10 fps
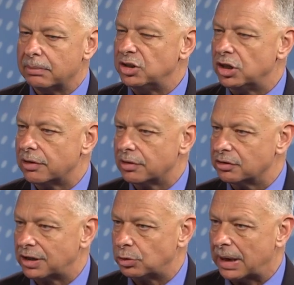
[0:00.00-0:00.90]

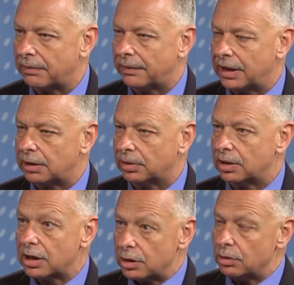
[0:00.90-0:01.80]
materials that you have available,
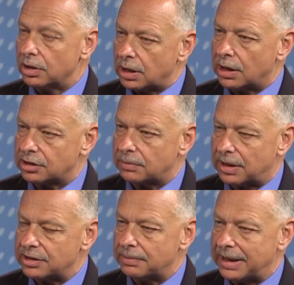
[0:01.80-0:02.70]
you can
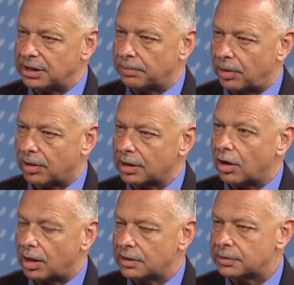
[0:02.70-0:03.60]
customize and make the part
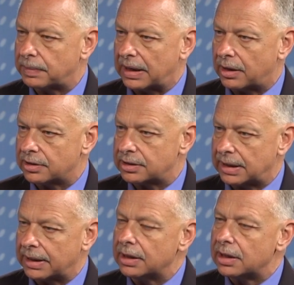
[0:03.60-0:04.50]
on
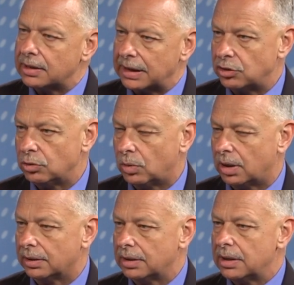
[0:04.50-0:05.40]
site that you
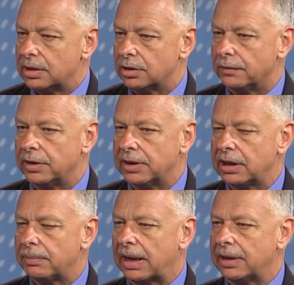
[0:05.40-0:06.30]
want. So if you
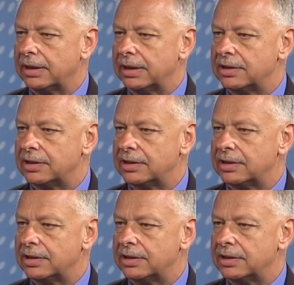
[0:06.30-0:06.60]
think about it,